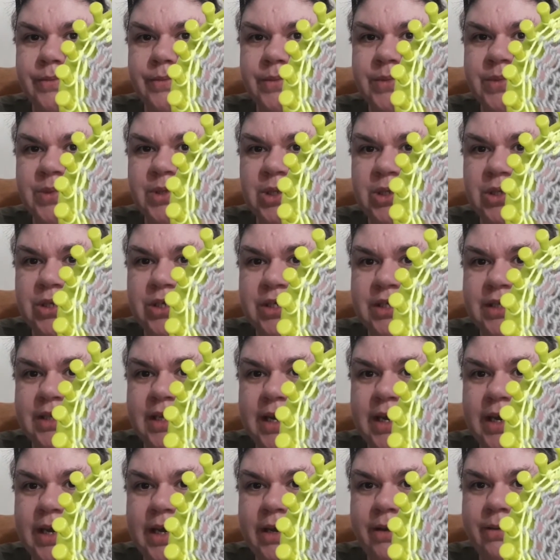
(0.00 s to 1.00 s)
So there's
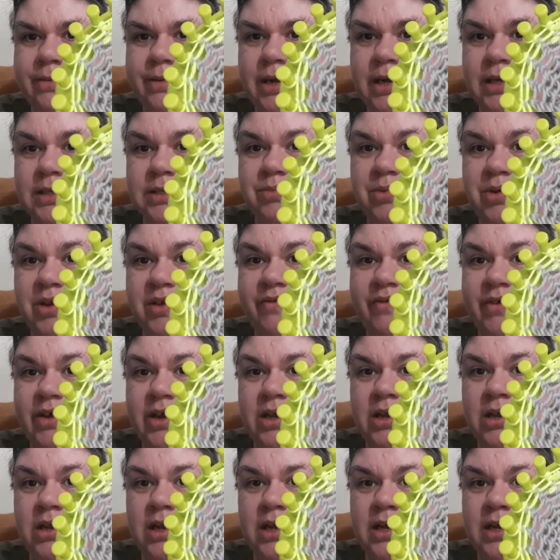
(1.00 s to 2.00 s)
that. That's pretty
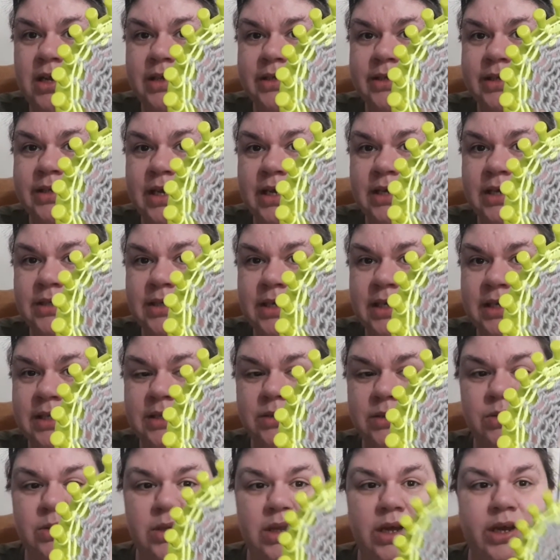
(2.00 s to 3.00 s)
fun. That takes a
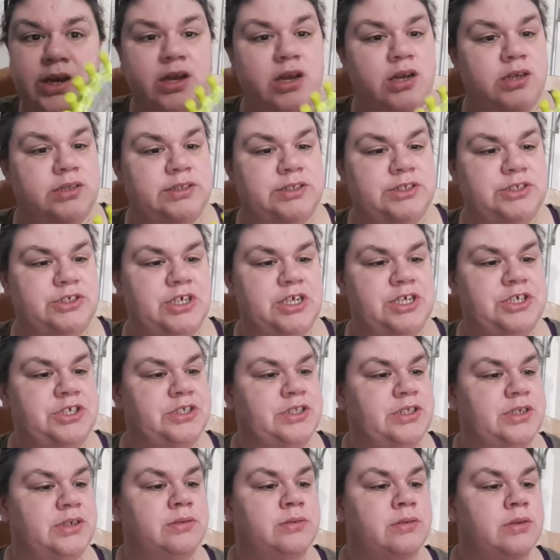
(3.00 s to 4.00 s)
whole lot of concentration,
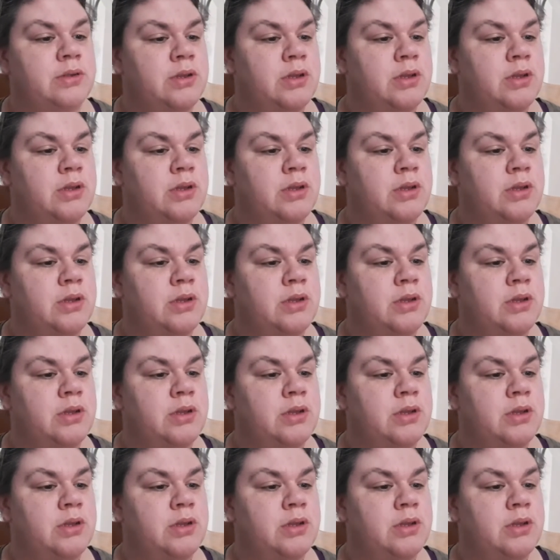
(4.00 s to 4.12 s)
though.